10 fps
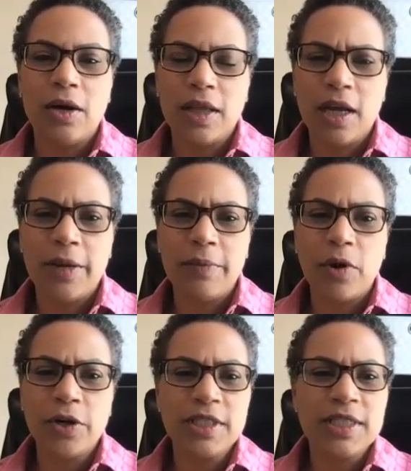
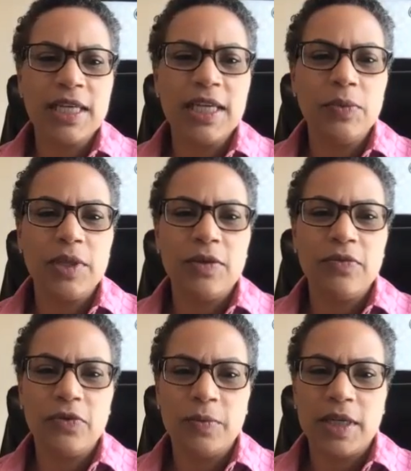Art, sticking with
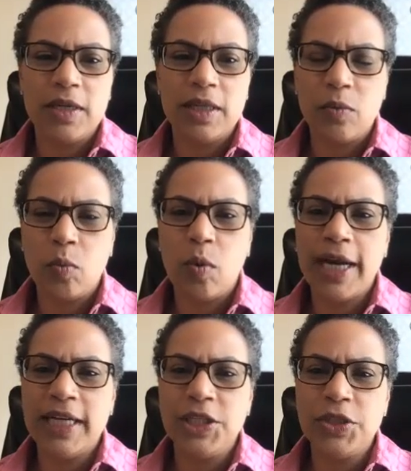you for a minute, like,
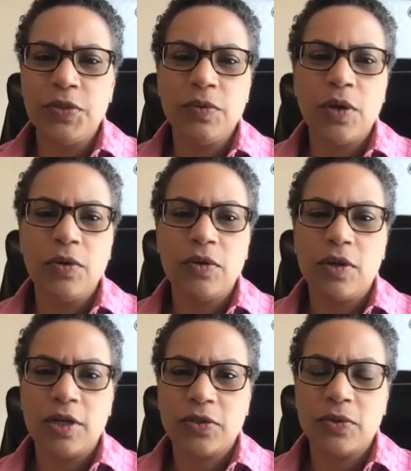why did you go to
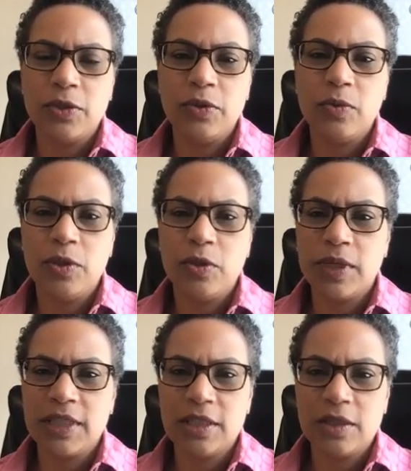law school? You
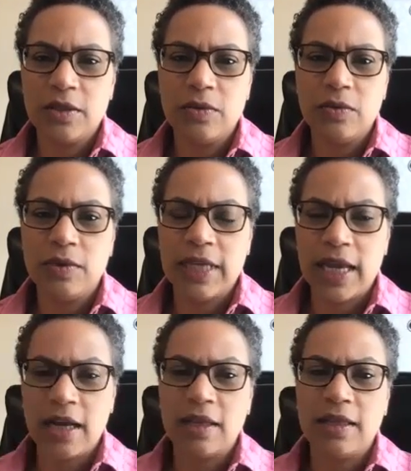went to
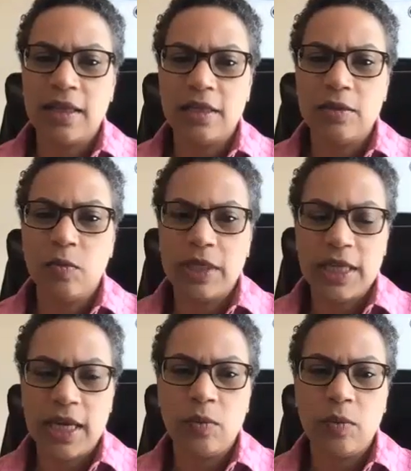Yale and then went
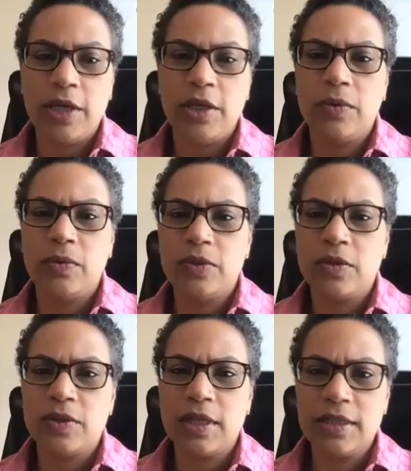to NYU.
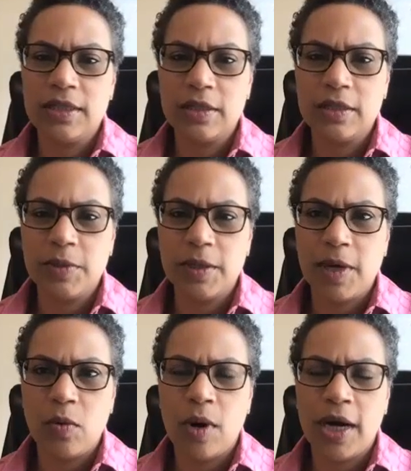So tell us a little bit
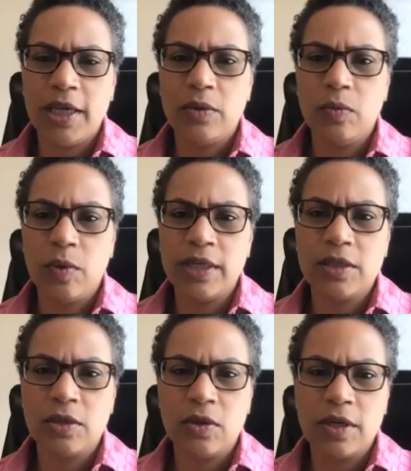about why you went
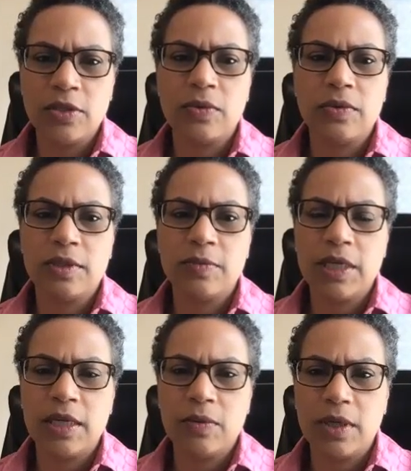to law school to
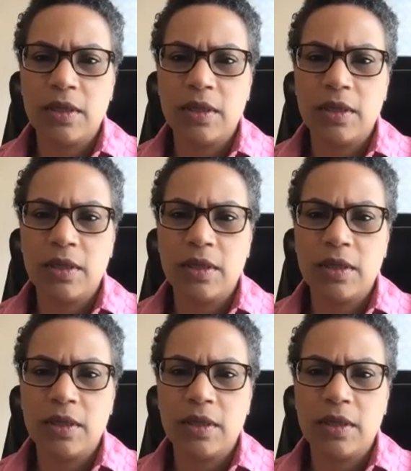begin with.